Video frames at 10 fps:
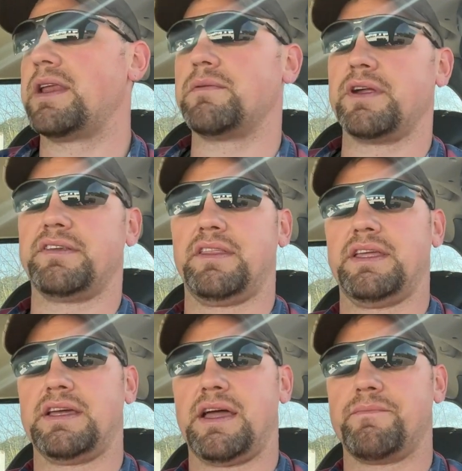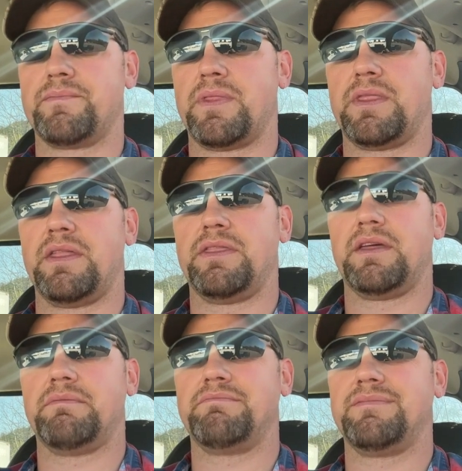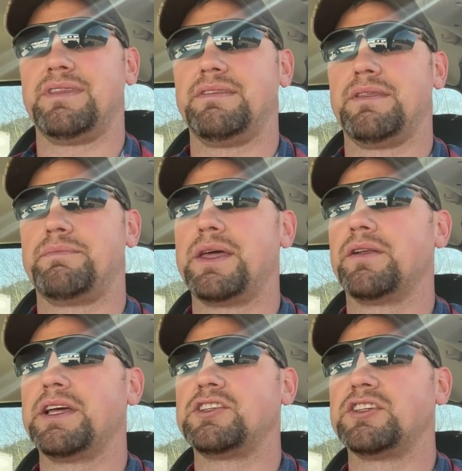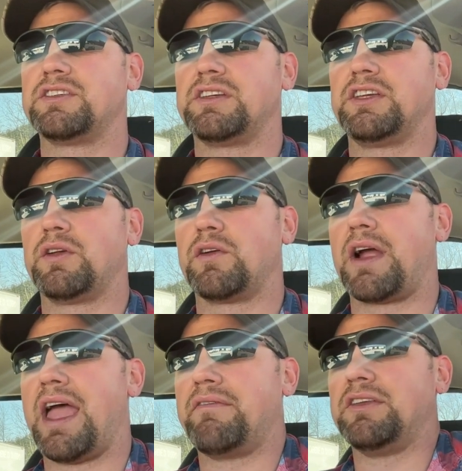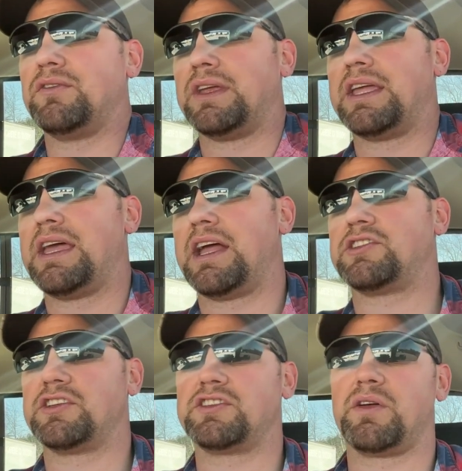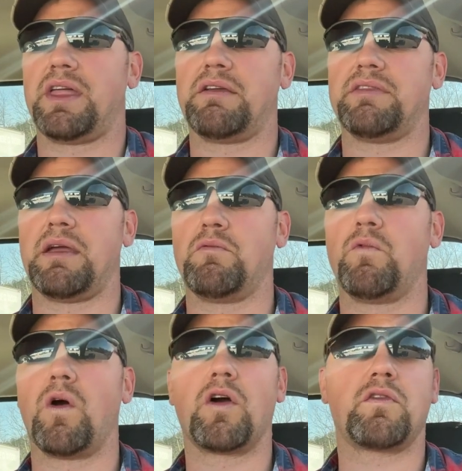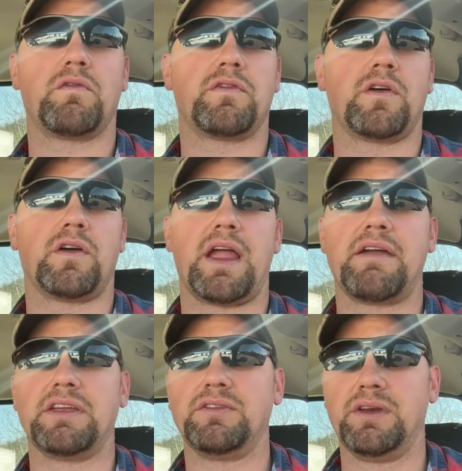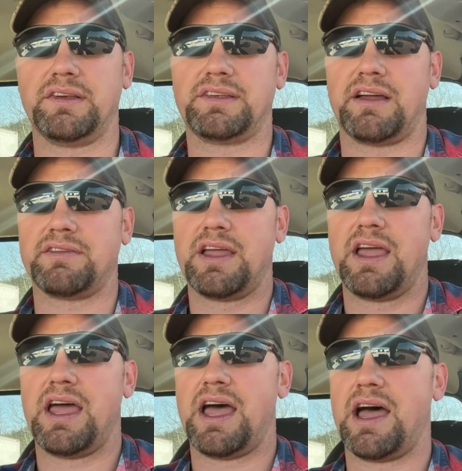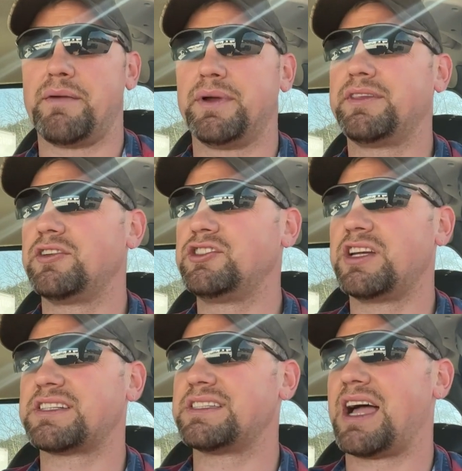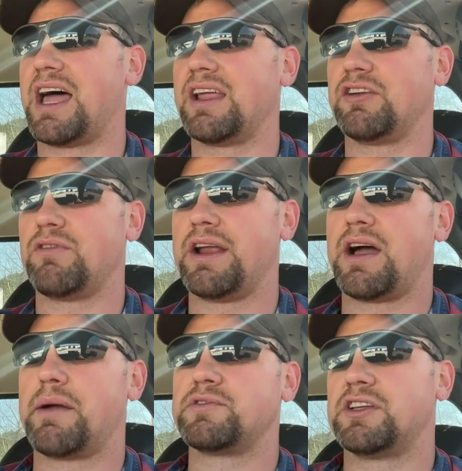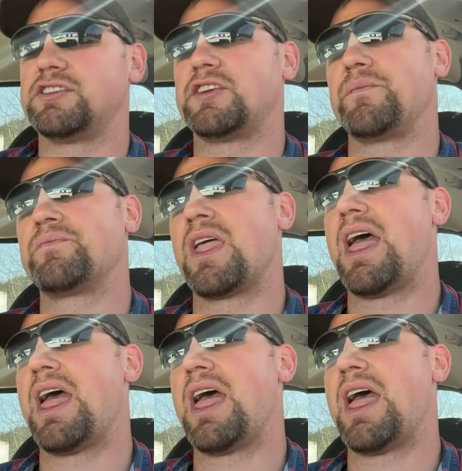anyways, the panel hitches, you know, they're a heavy duty hitch, and so they work for heavy duty stuff, but they're just not a great option. So